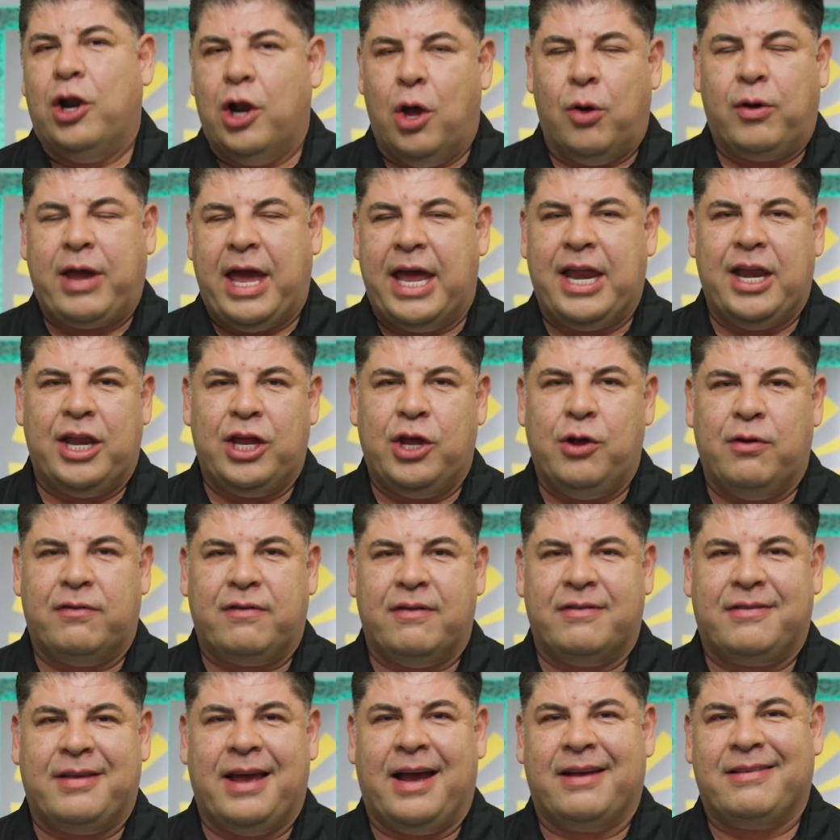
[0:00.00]
located in
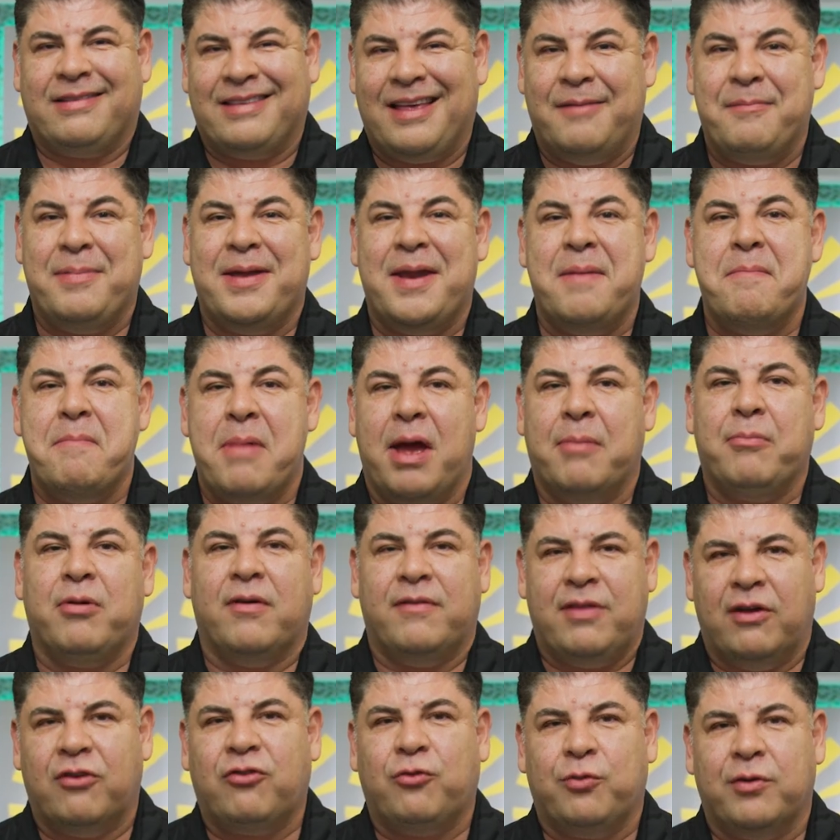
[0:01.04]
Houston, Texas. I've been a member
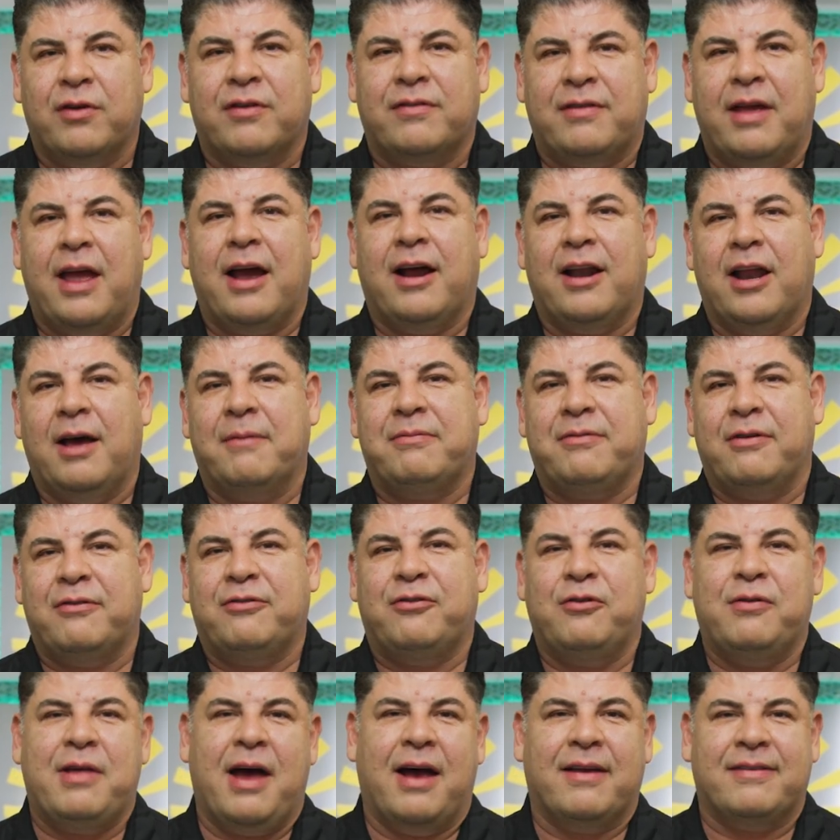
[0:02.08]
of this real estate club since
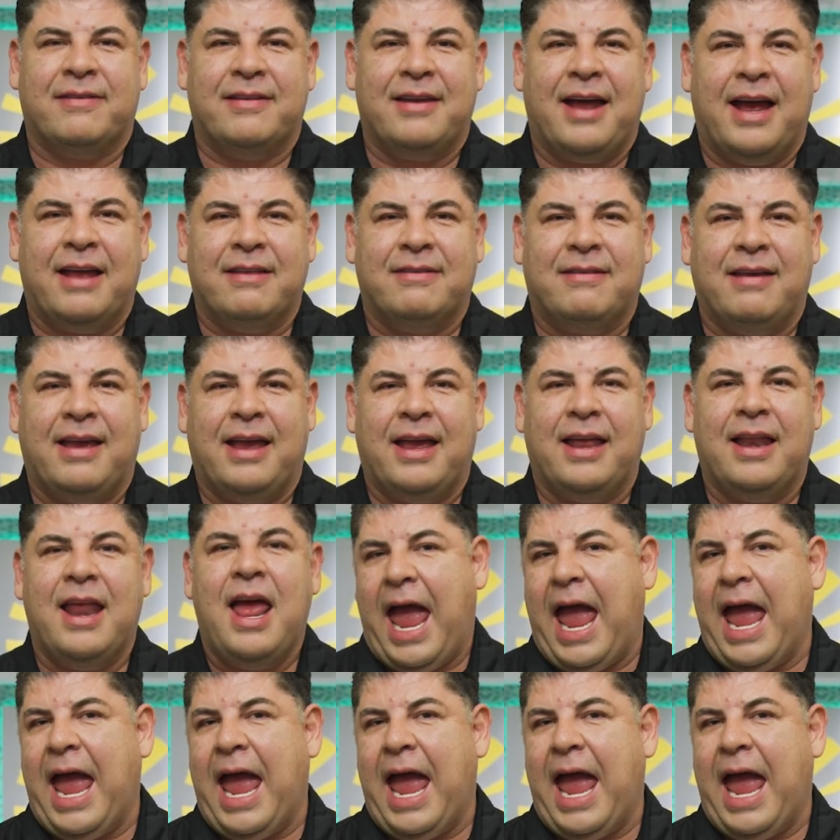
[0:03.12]
2019.